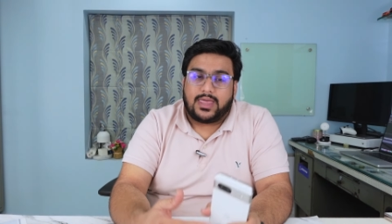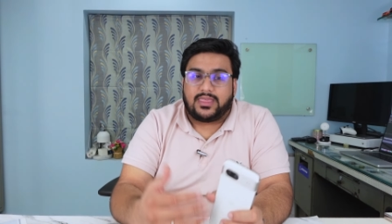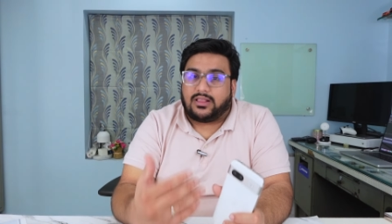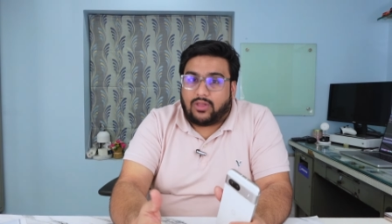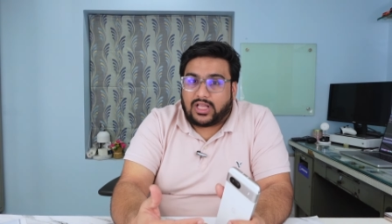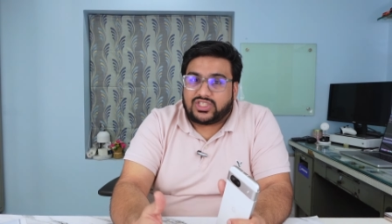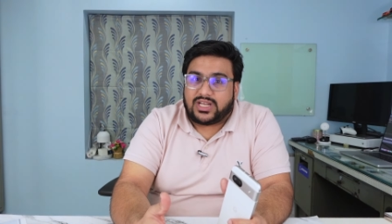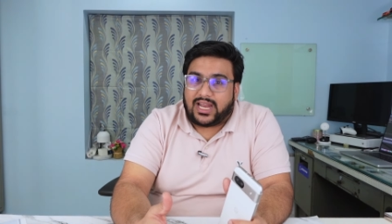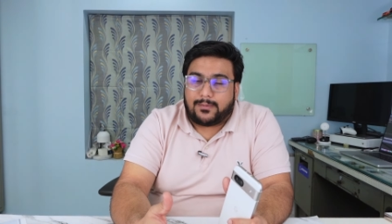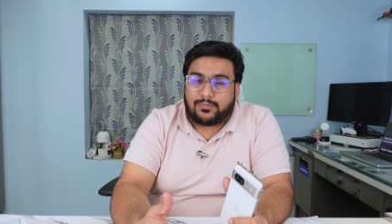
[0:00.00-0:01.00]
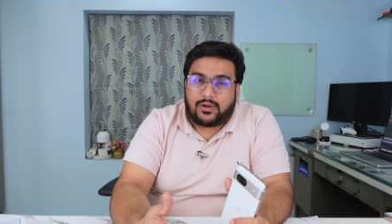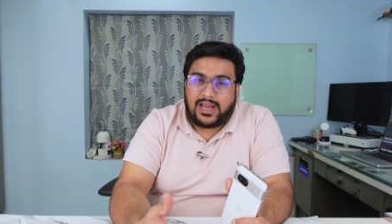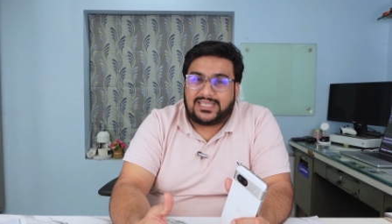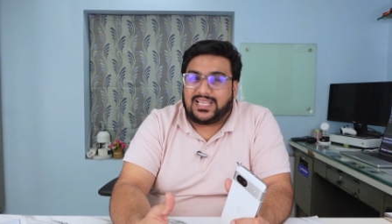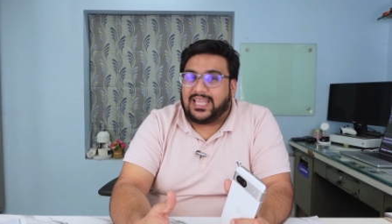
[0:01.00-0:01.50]
They launch it at a
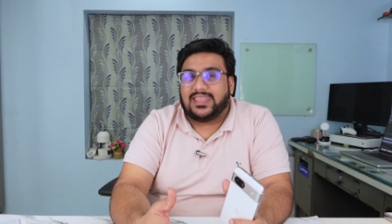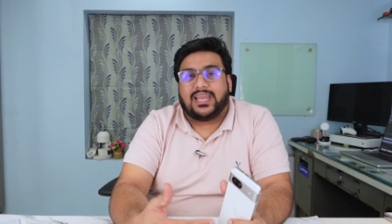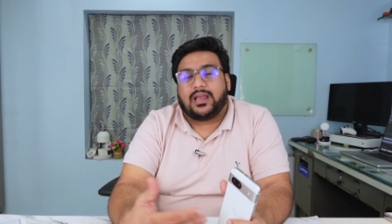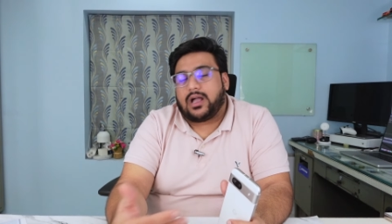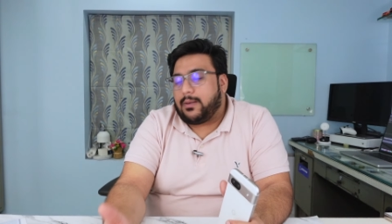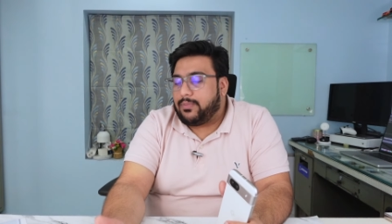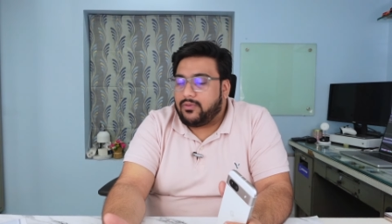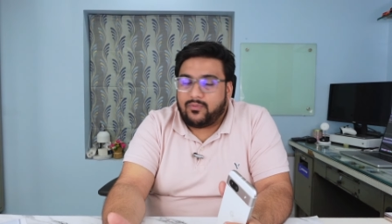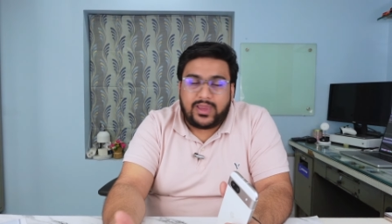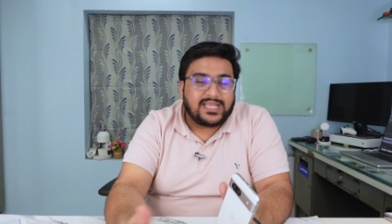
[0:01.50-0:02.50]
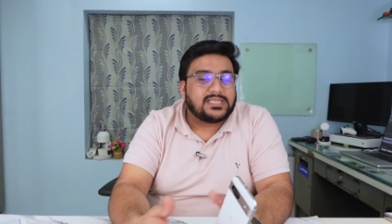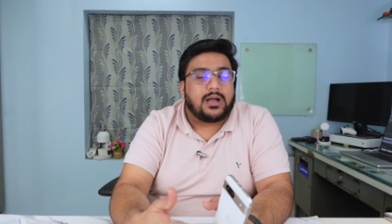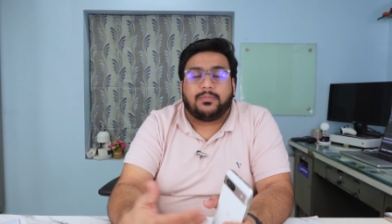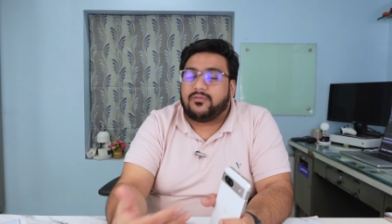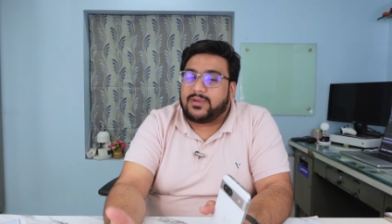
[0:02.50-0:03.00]
price, and then a couple of weeks,
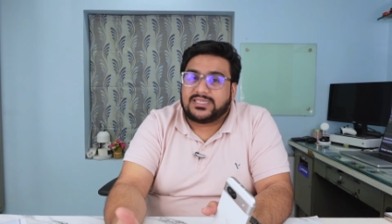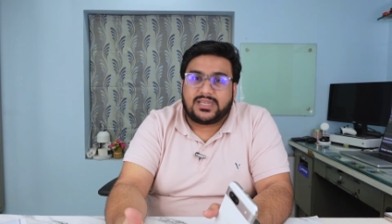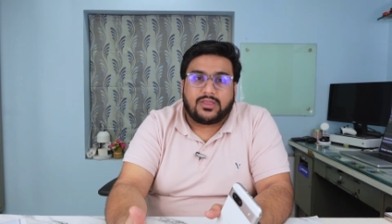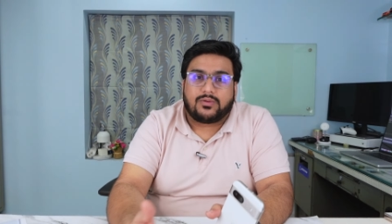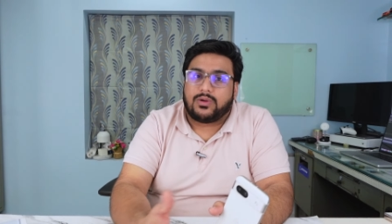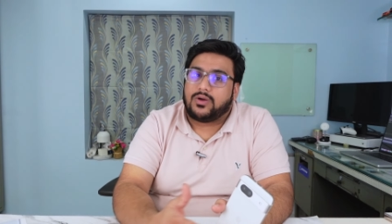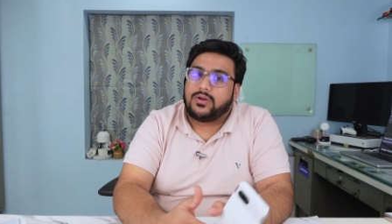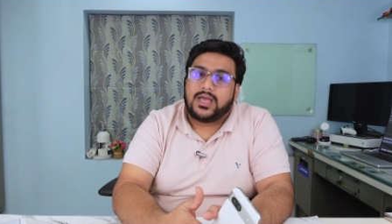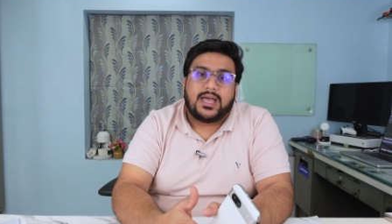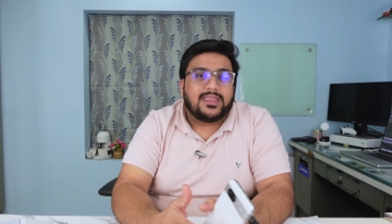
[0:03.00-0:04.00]
couple of months down the road,